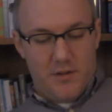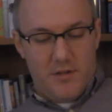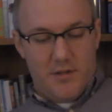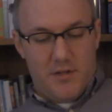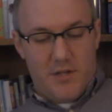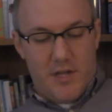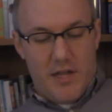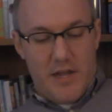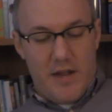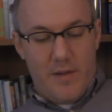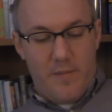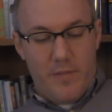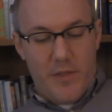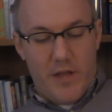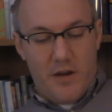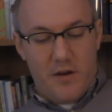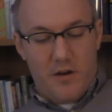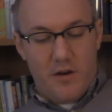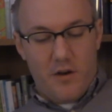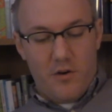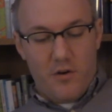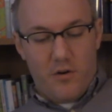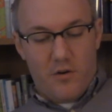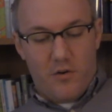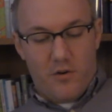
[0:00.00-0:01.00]
to him that
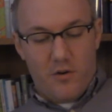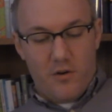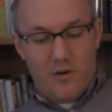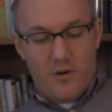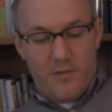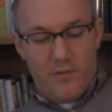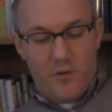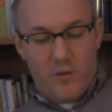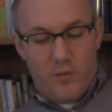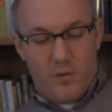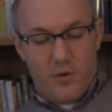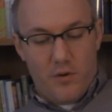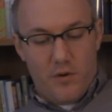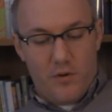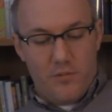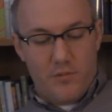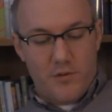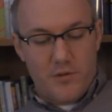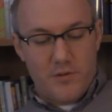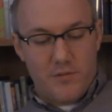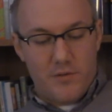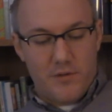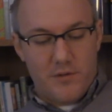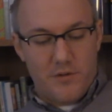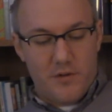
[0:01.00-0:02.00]
no corner of the world
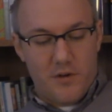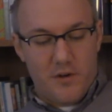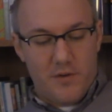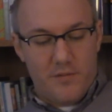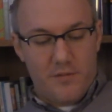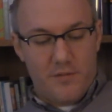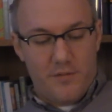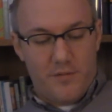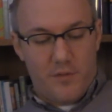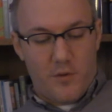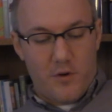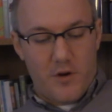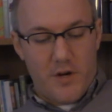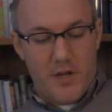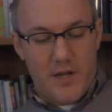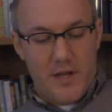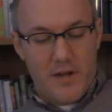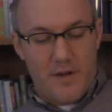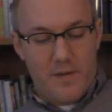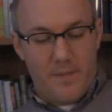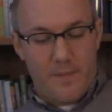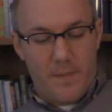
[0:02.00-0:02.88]
was reserved for him.